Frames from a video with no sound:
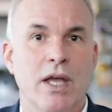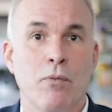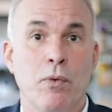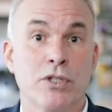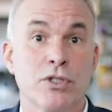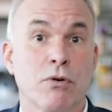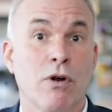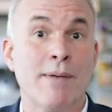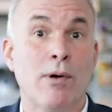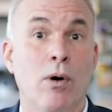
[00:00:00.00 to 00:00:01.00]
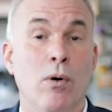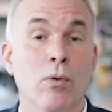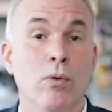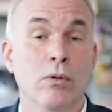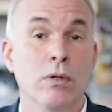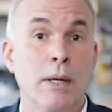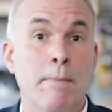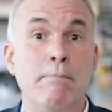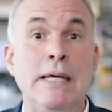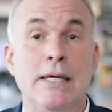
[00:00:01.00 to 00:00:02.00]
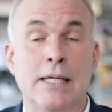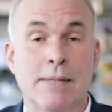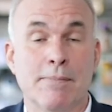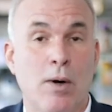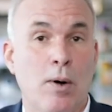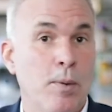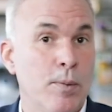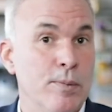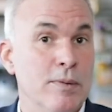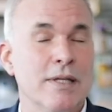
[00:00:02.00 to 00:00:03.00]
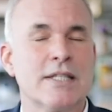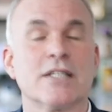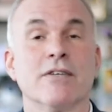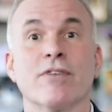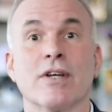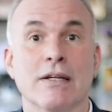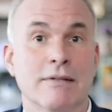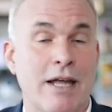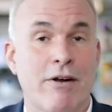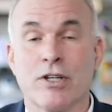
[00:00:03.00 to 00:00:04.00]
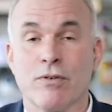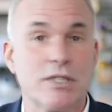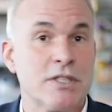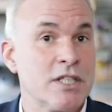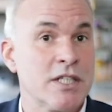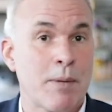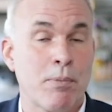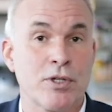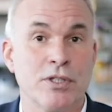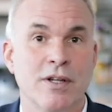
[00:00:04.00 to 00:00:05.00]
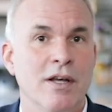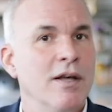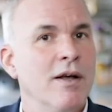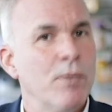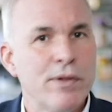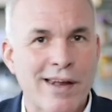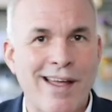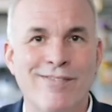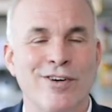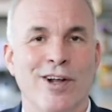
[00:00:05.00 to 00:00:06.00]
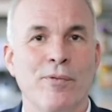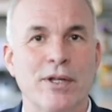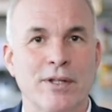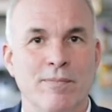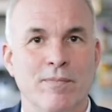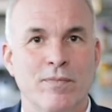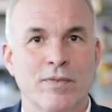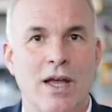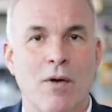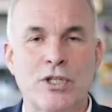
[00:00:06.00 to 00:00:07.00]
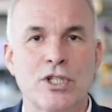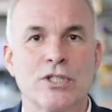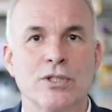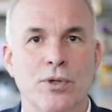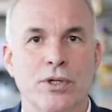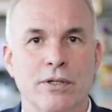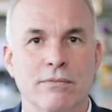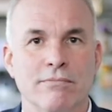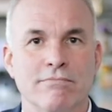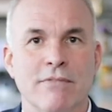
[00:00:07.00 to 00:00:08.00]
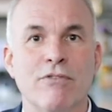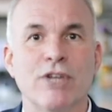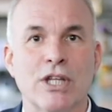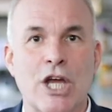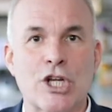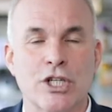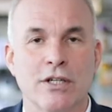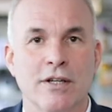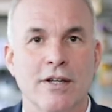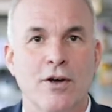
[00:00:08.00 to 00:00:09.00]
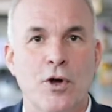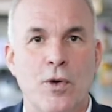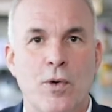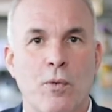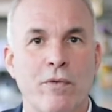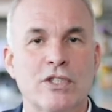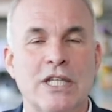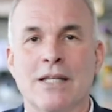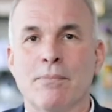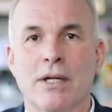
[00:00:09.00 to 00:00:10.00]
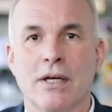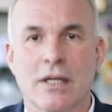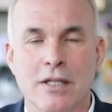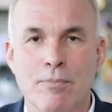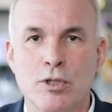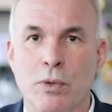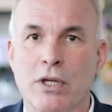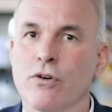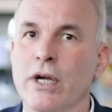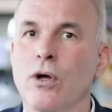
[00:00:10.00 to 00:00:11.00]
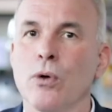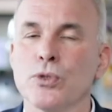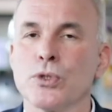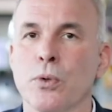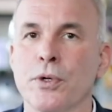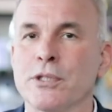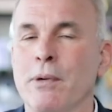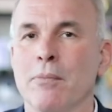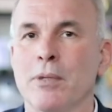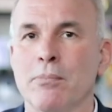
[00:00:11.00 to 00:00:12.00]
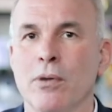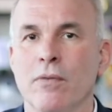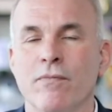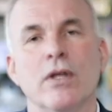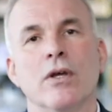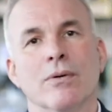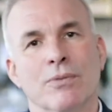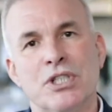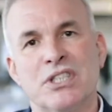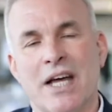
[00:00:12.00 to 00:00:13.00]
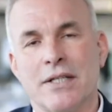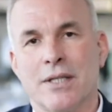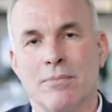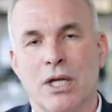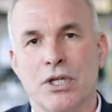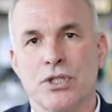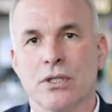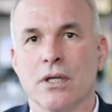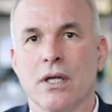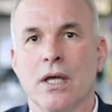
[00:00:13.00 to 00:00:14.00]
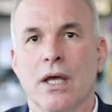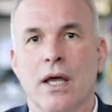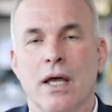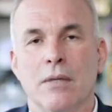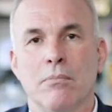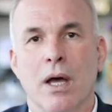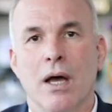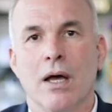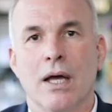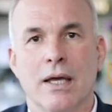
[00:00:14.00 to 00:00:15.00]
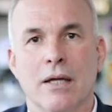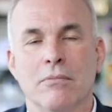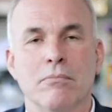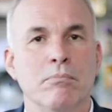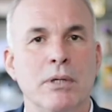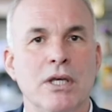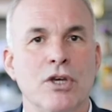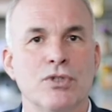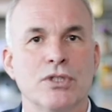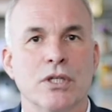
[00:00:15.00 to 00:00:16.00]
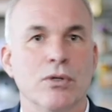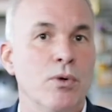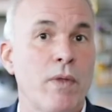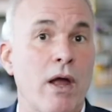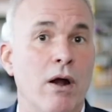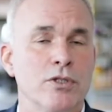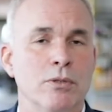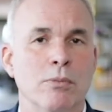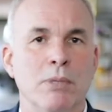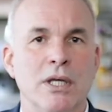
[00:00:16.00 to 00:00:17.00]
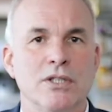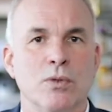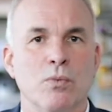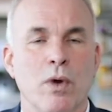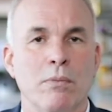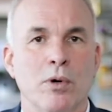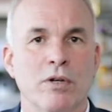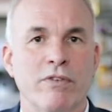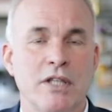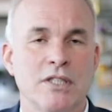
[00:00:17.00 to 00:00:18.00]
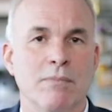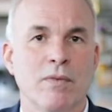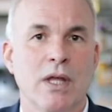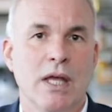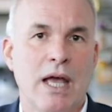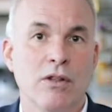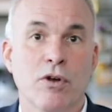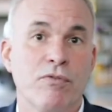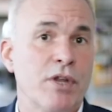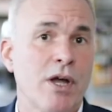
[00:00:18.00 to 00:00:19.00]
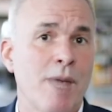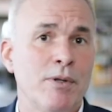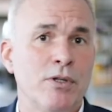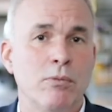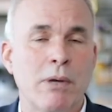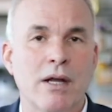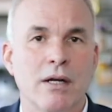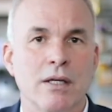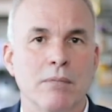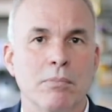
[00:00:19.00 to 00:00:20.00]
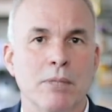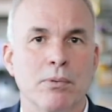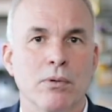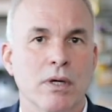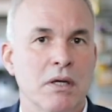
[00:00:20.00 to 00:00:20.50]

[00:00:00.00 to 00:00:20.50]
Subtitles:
And we ascribe a whole meme, a whole list of characteristics to that person without ever knowing them. We just know they're affiliation, or we've seen them in a clip, so we create whole stories about people. Resist that temptation, and again, be interested in who they are as human beings and what motivates them, and look for the common humanity in people.